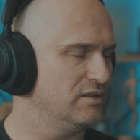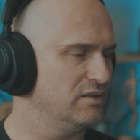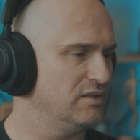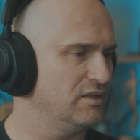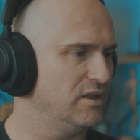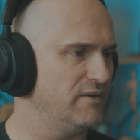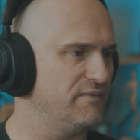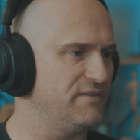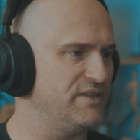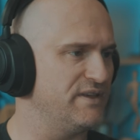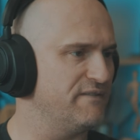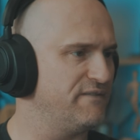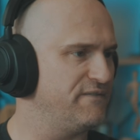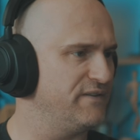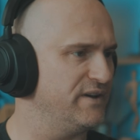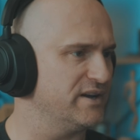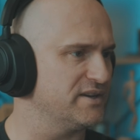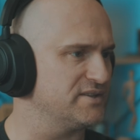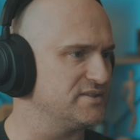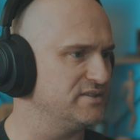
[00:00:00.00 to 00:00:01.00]
Love the
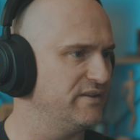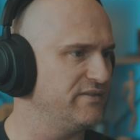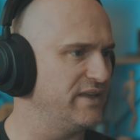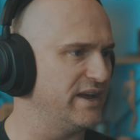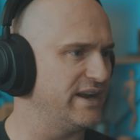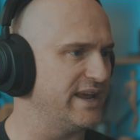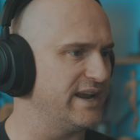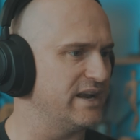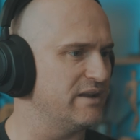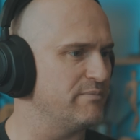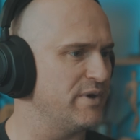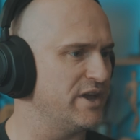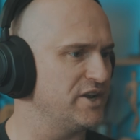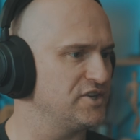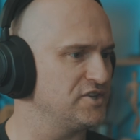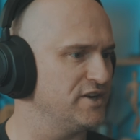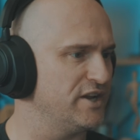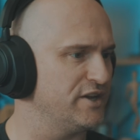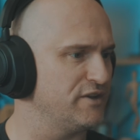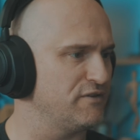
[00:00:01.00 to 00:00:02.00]
effects, love that
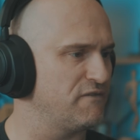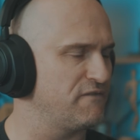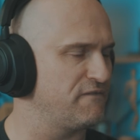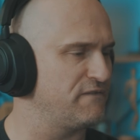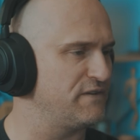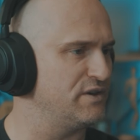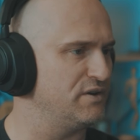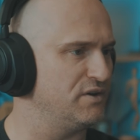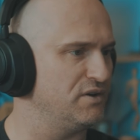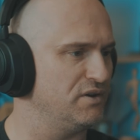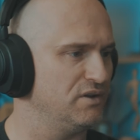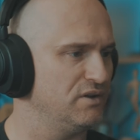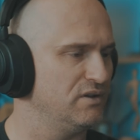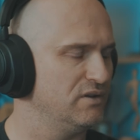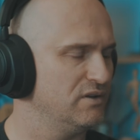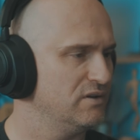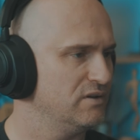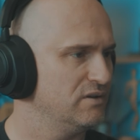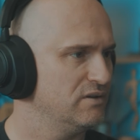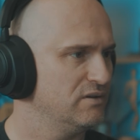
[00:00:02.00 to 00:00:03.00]
animation, how you feel
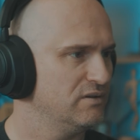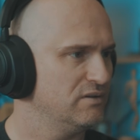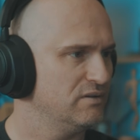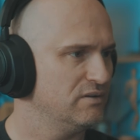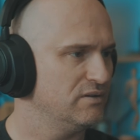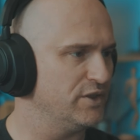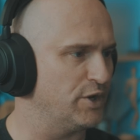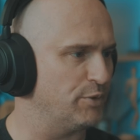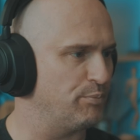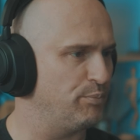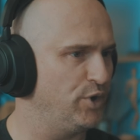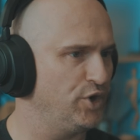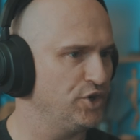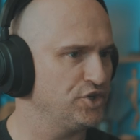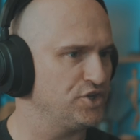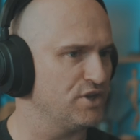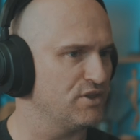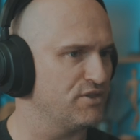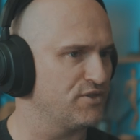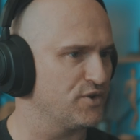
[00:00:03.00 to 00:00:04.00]
they're
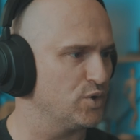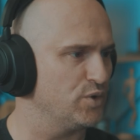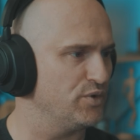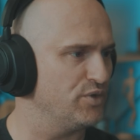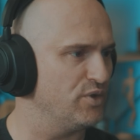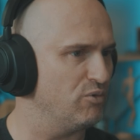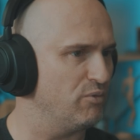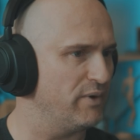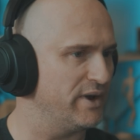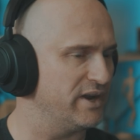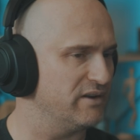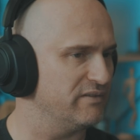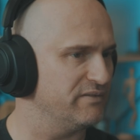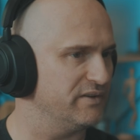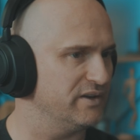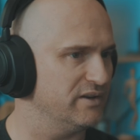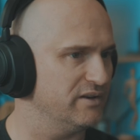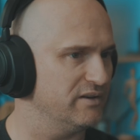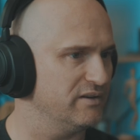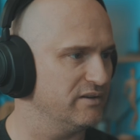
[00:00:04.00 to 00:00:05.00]
pushing through in the weight of
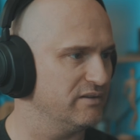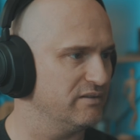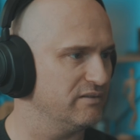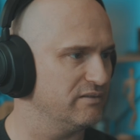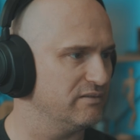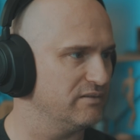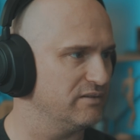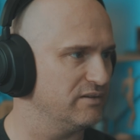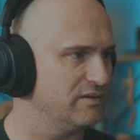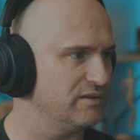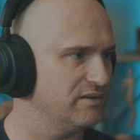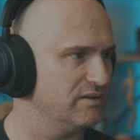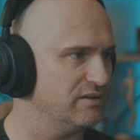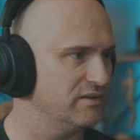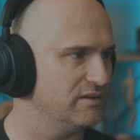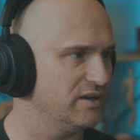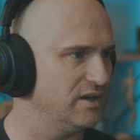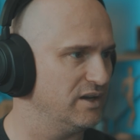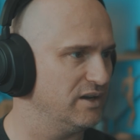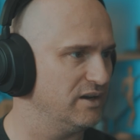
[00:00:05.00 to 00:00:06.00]
it.
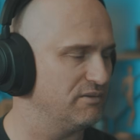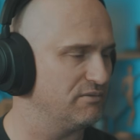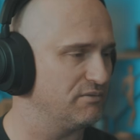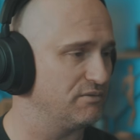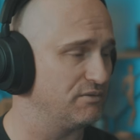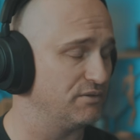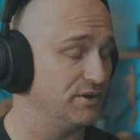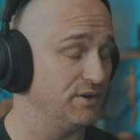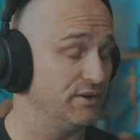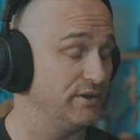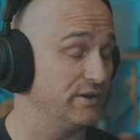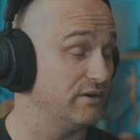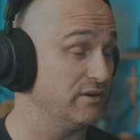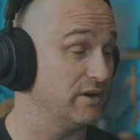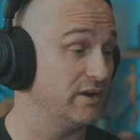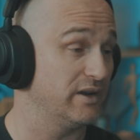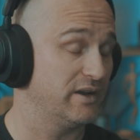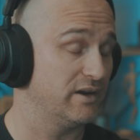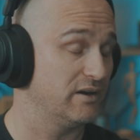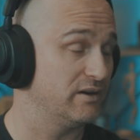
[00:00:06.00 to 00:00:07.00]
Really
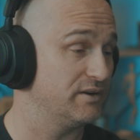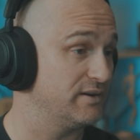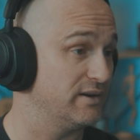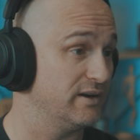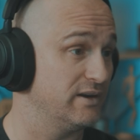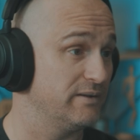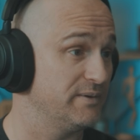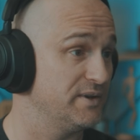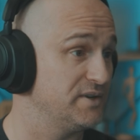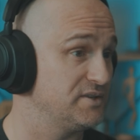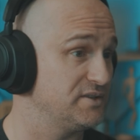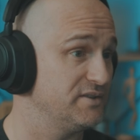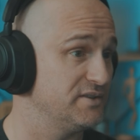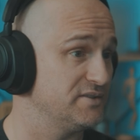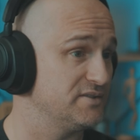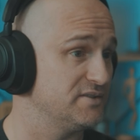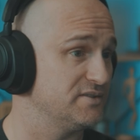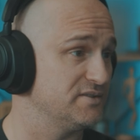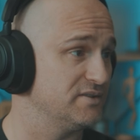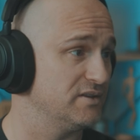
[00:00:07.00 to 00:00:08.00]
great character animation,
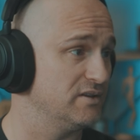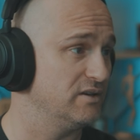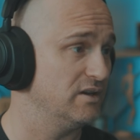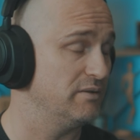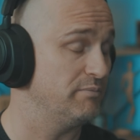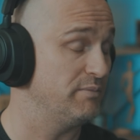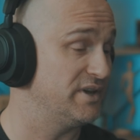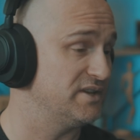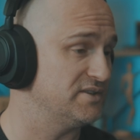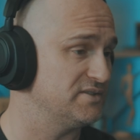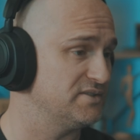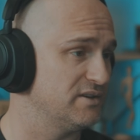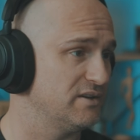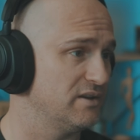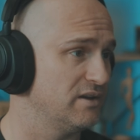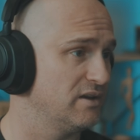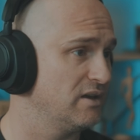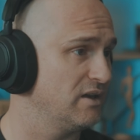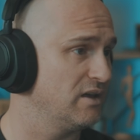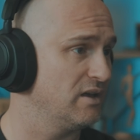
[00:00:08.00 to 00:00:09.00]
this is
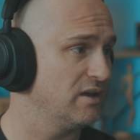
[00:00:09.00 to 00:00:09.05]
amazing.